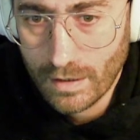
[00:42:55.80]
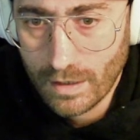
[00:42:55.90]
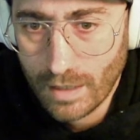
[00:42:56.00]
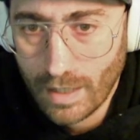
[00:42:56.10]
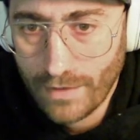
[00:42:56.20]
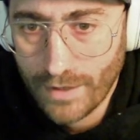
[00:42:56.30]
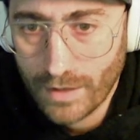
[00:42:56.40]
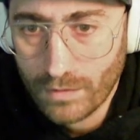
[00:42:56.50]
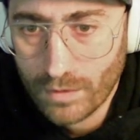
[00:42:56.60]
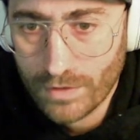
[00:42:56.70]
I think
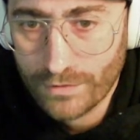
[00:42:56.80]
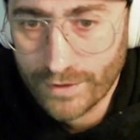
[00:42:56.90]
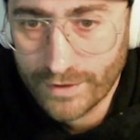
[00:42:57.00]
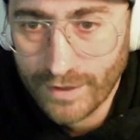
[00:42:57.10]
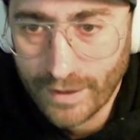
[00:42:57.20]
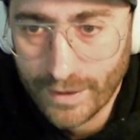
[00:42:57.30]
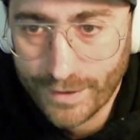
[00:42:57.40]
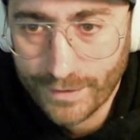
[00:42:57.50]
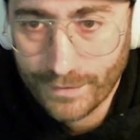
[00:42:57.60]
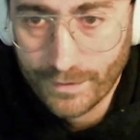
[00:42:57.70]
it was already
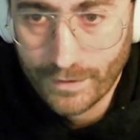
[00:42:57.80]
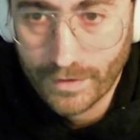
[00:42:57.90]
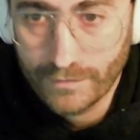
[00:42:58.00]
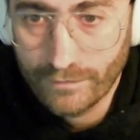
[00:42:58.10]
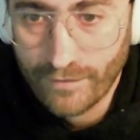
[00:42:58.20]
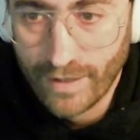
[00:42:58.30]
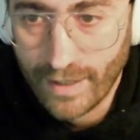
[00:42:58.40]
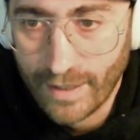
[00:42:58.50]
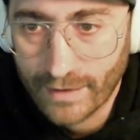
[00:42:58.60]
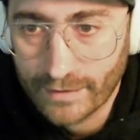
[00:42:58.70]
there. In
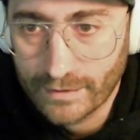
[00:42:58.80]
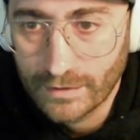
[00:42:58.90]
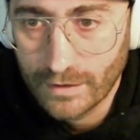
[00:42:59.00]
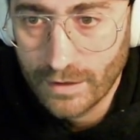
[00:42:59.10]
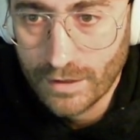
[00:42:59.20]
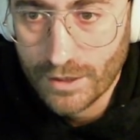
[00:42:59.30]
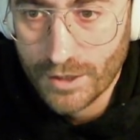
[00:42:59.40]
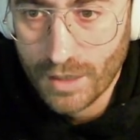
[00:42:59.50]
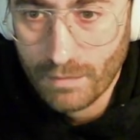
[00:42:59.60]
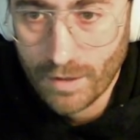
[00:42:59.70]
fact,
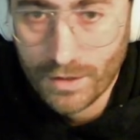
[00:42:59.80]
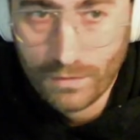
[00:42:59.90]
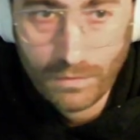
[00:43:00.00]
Gemma 2